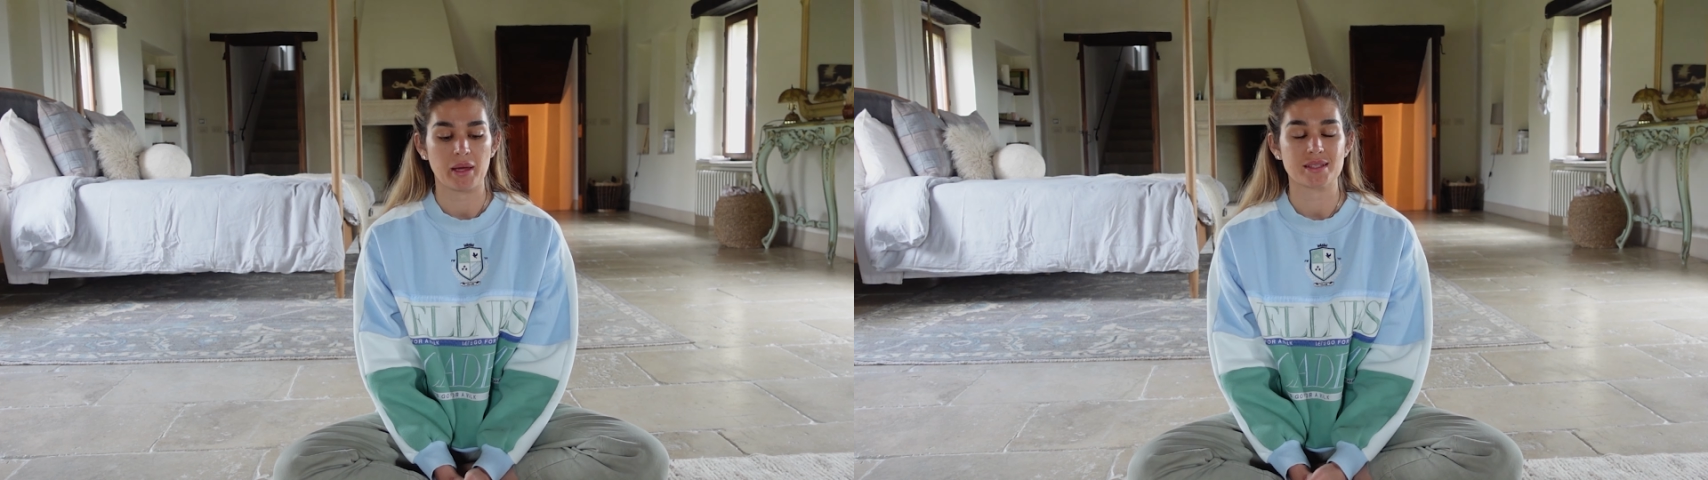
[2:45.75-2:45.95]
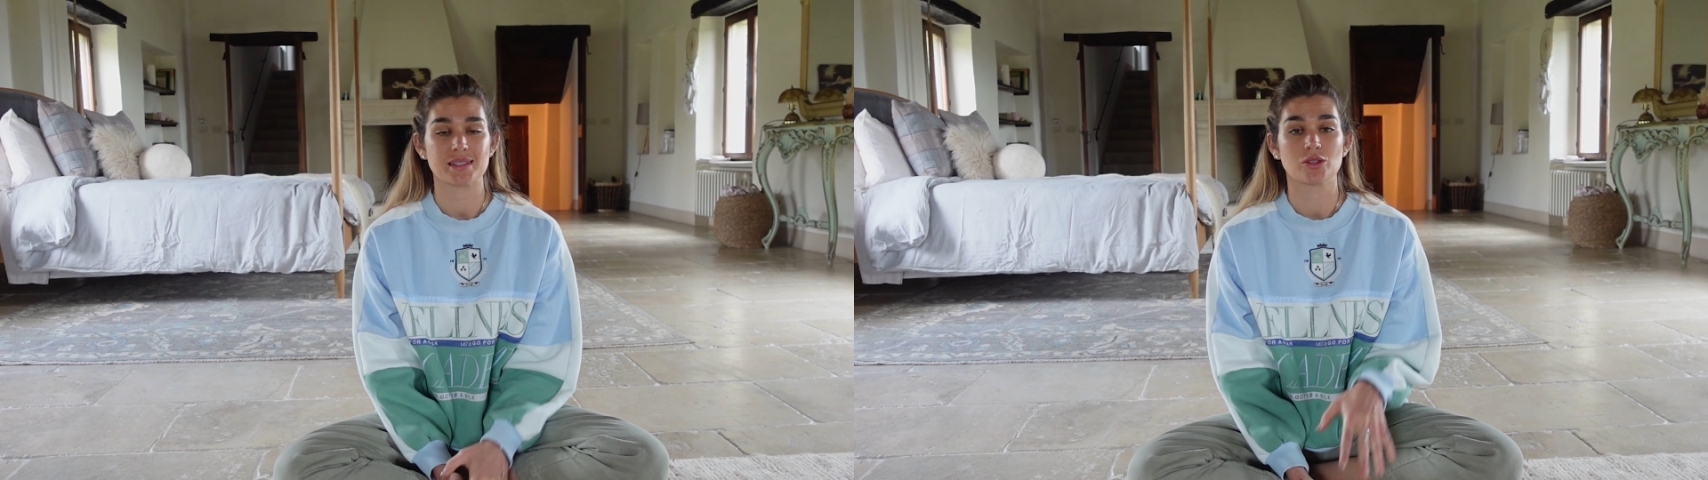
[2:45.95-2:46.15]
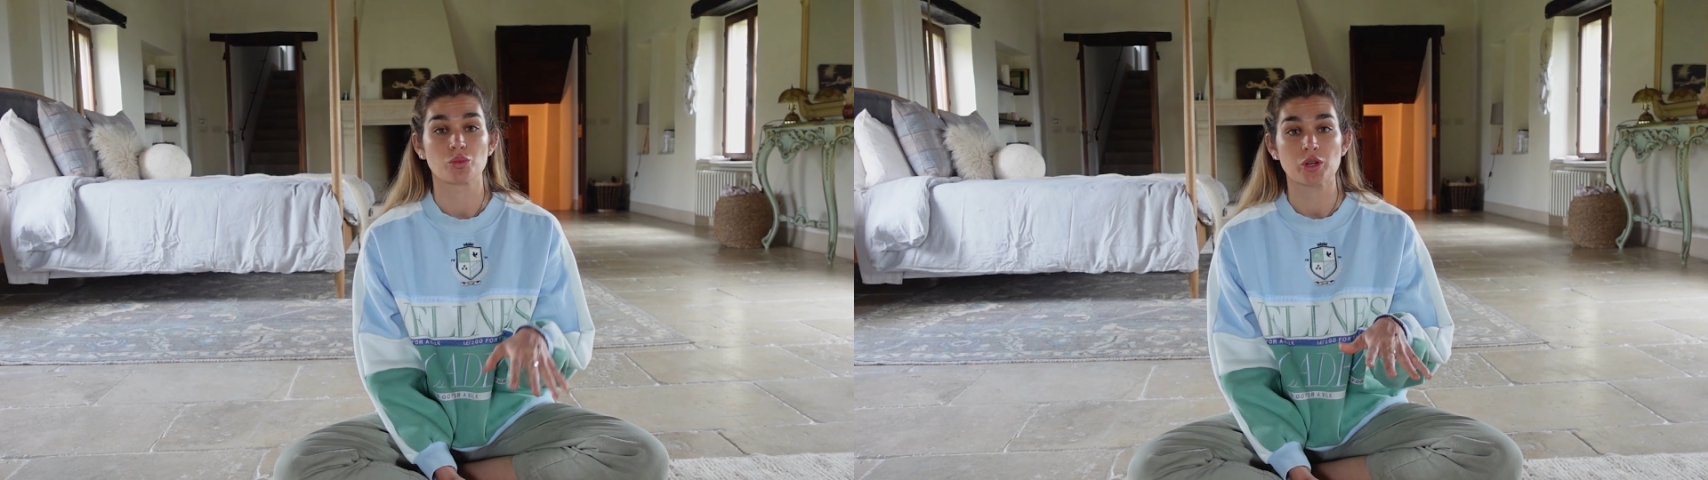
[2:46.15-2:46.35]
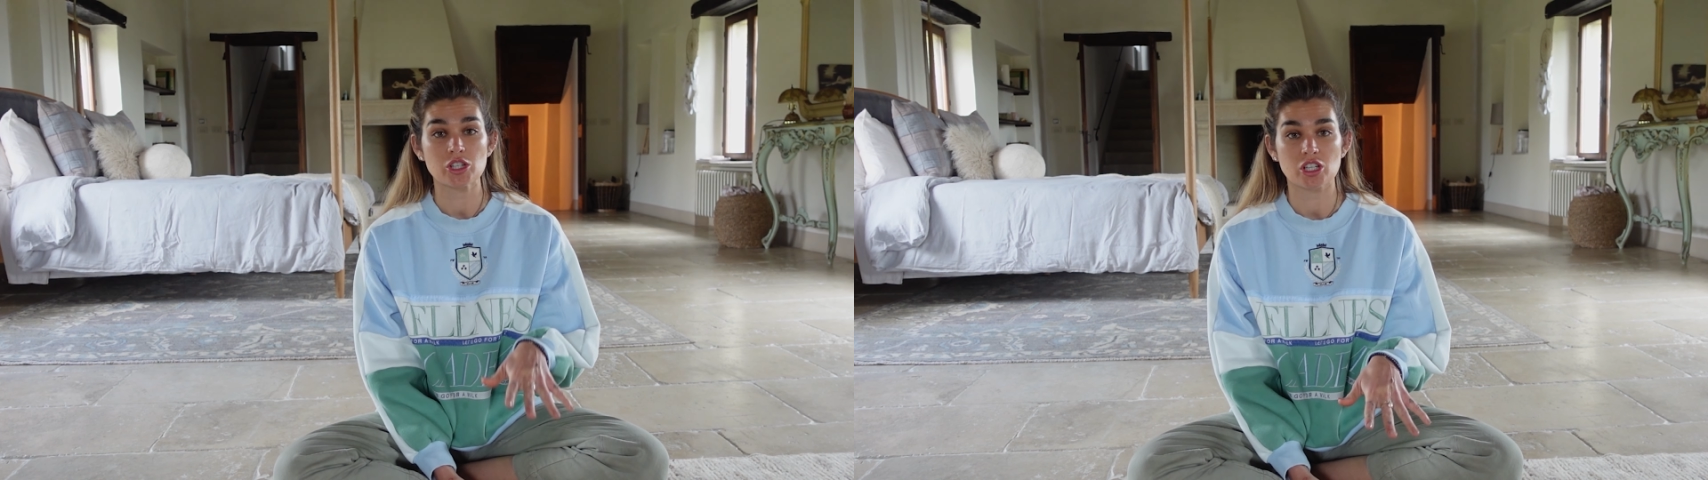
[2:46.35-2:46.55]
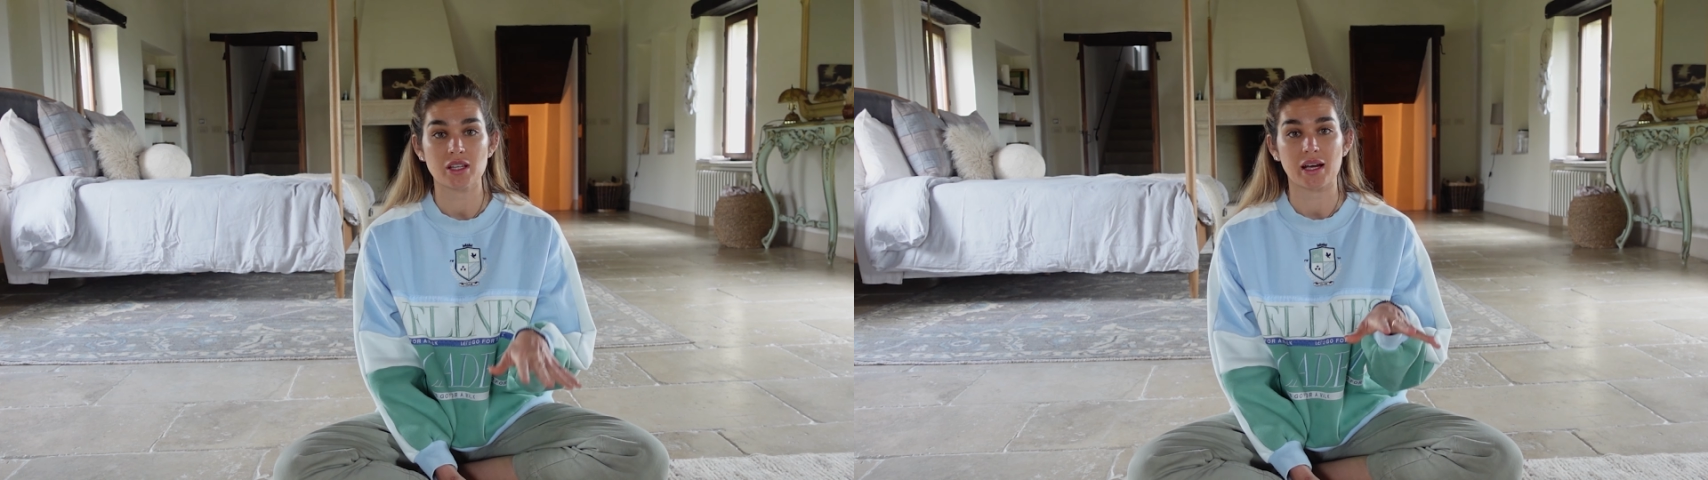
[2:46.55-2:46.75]
based in the
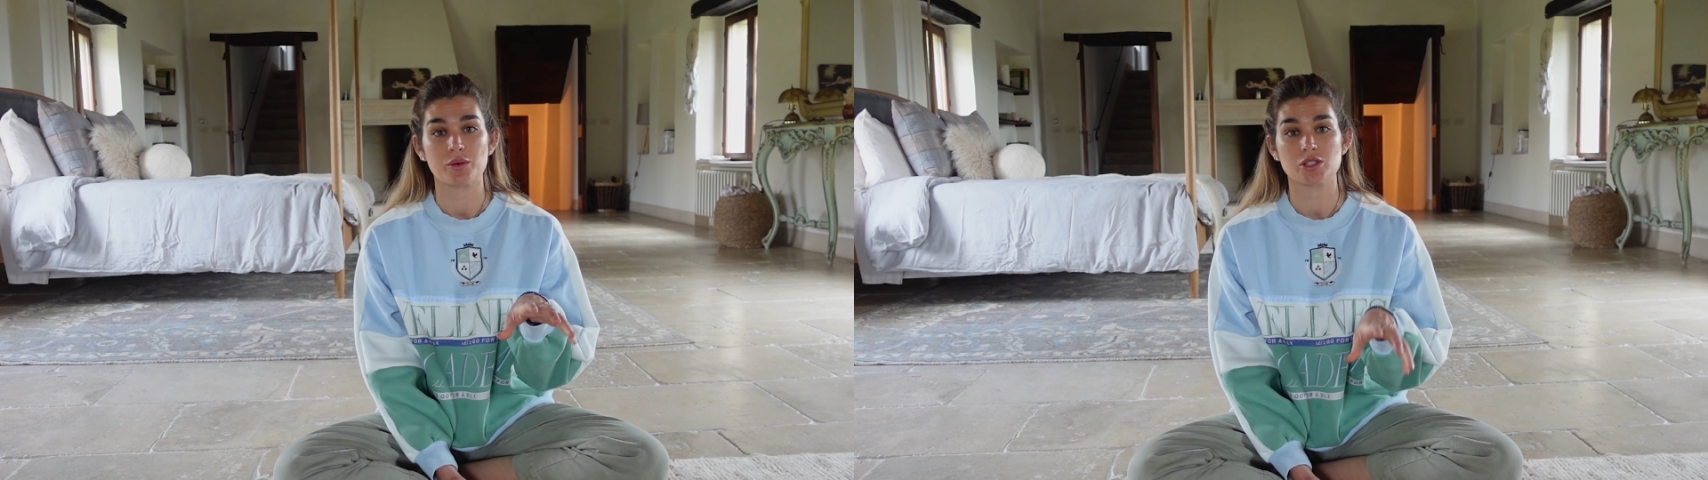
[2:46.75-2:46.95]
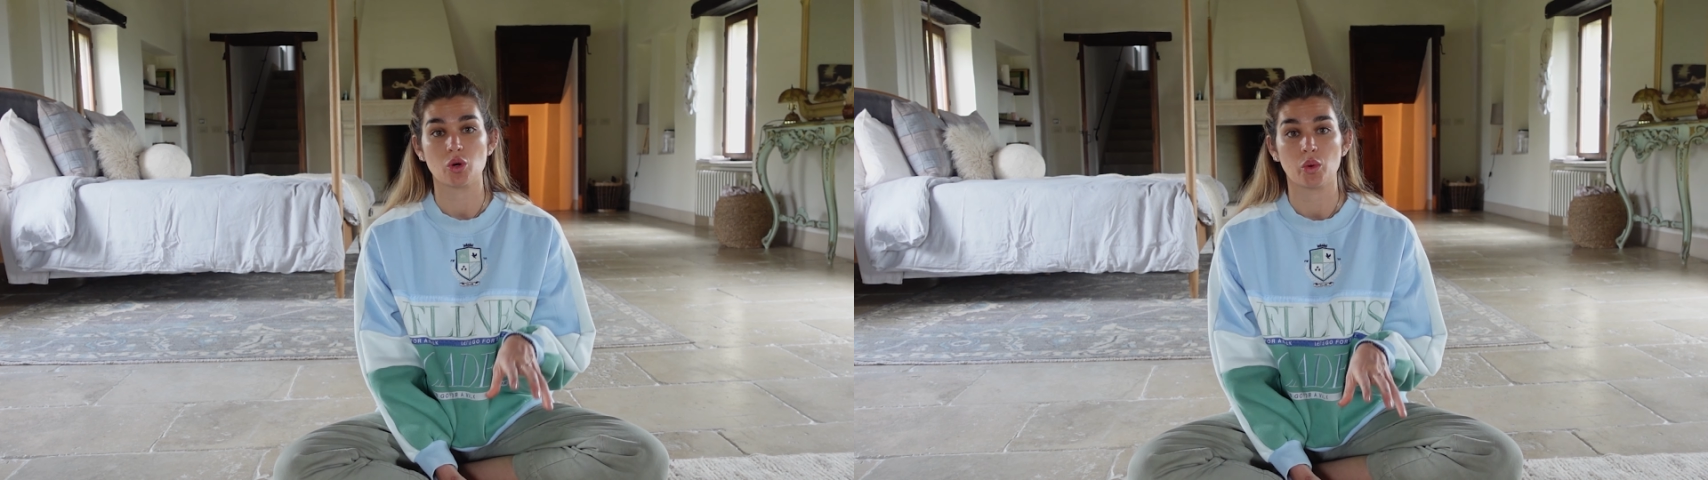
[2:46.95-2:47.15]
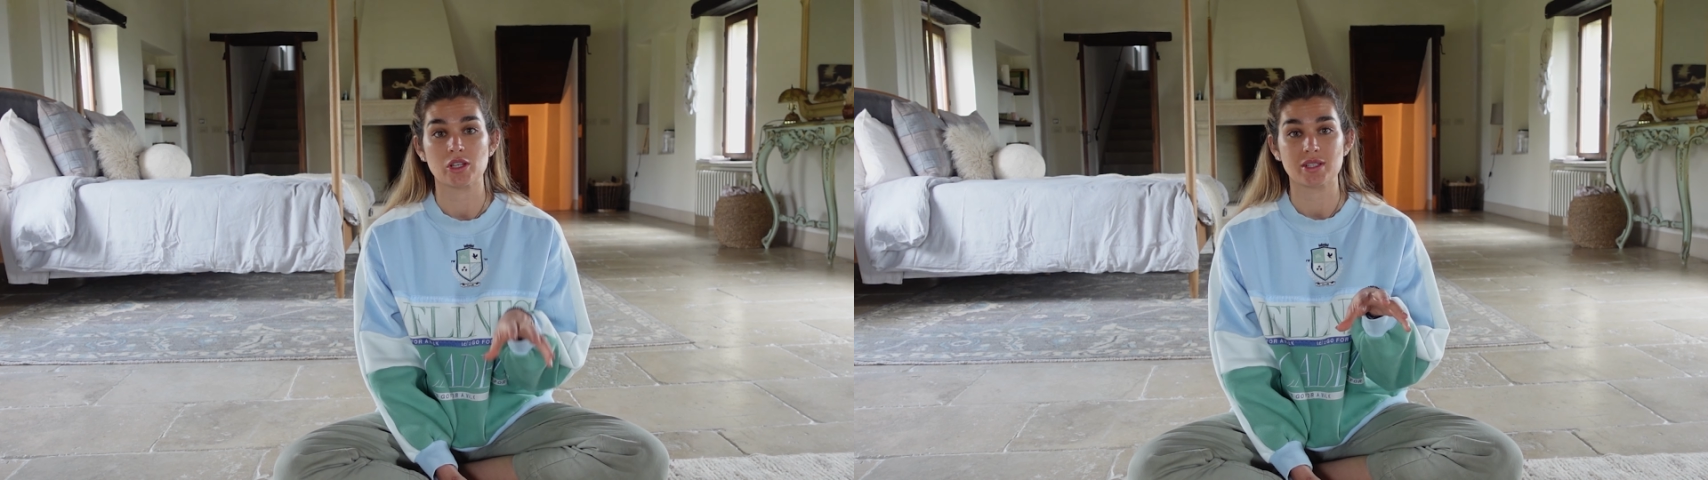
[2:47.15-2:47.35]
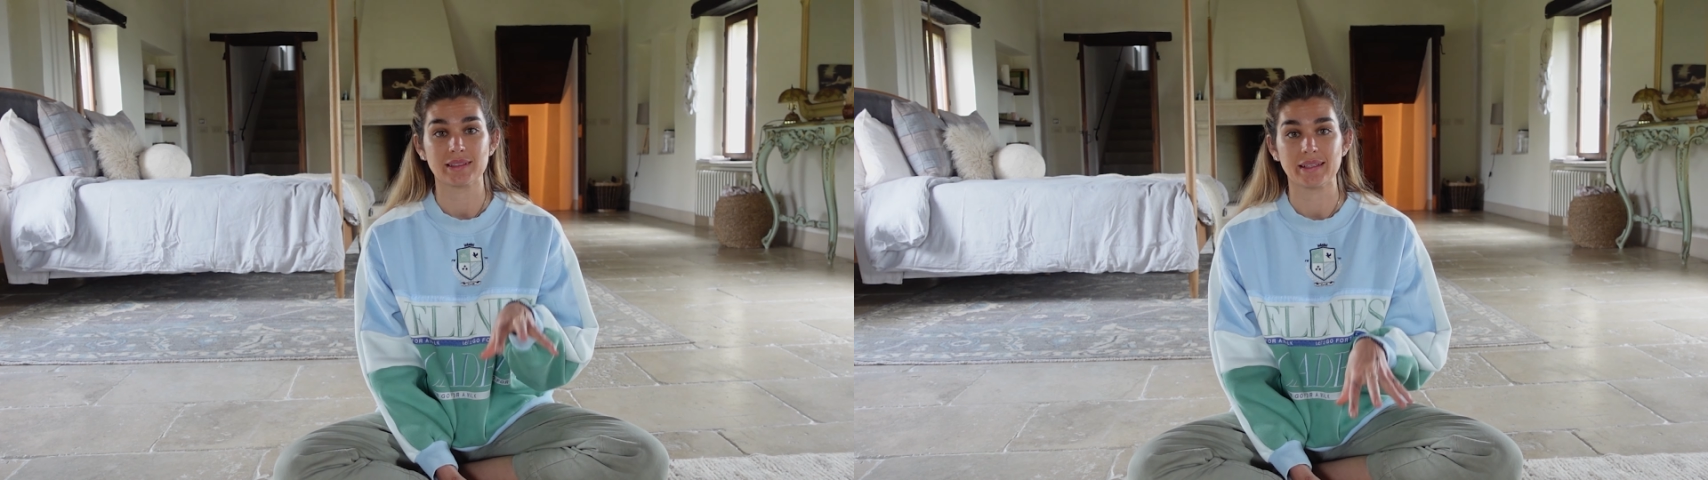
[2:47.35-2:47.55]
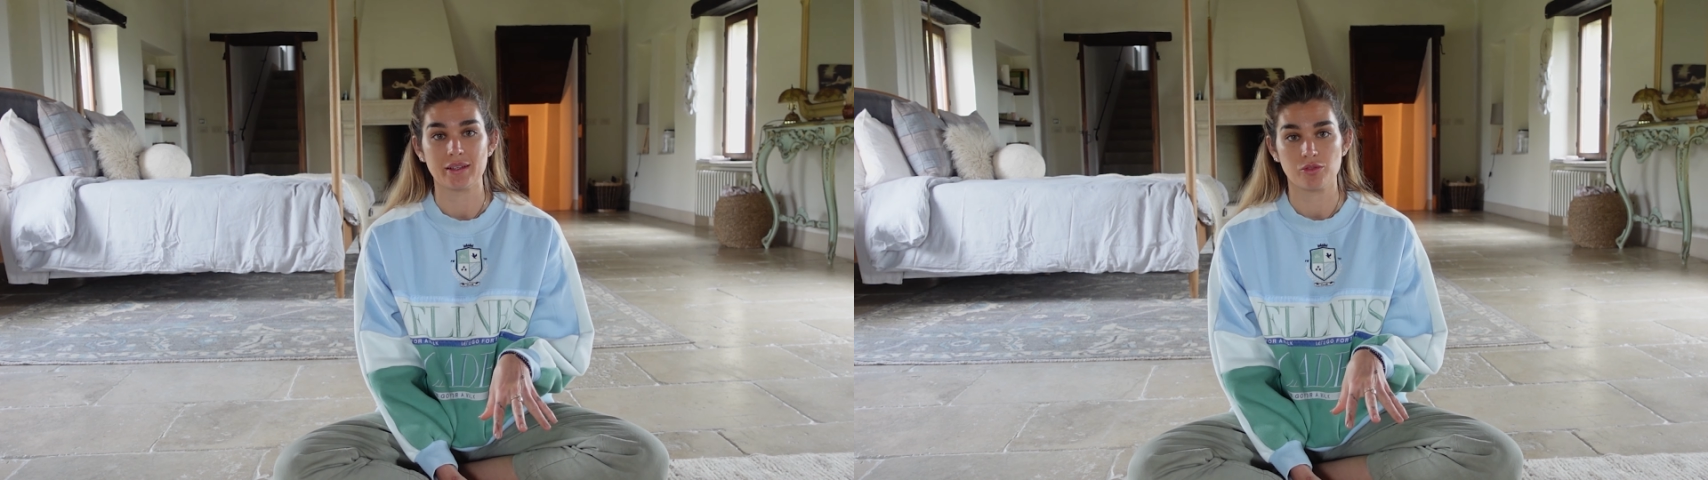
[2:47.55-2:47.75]
region that I was going to
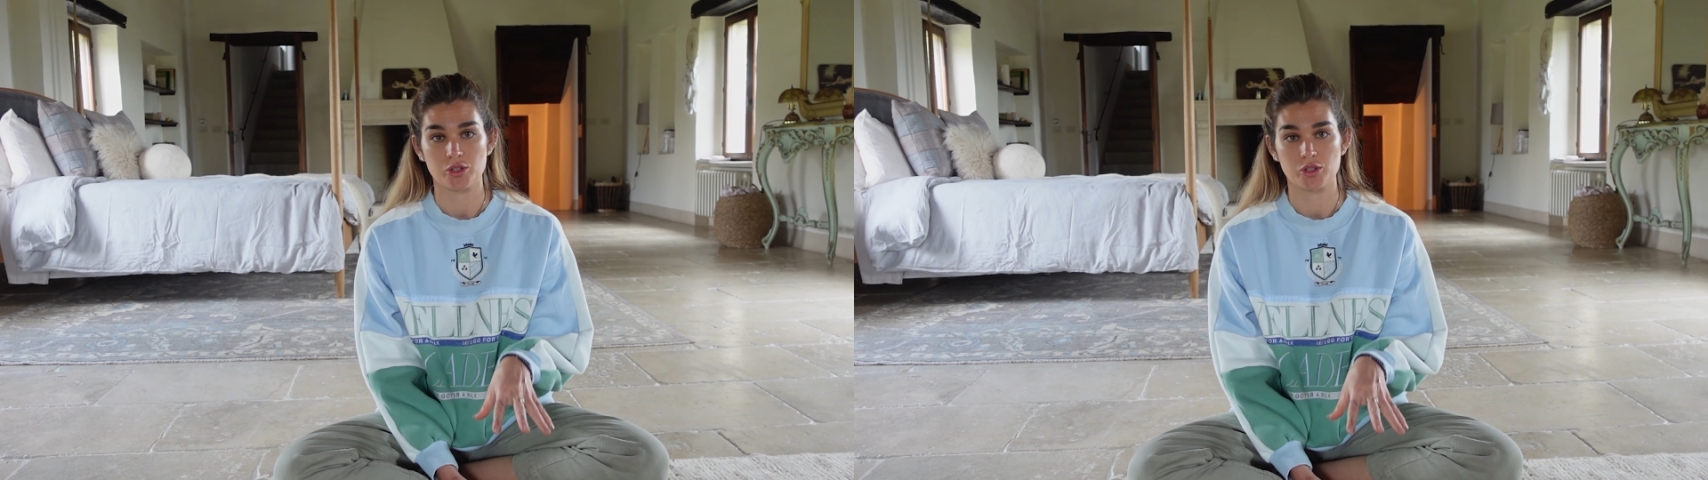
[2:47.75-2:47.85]
live,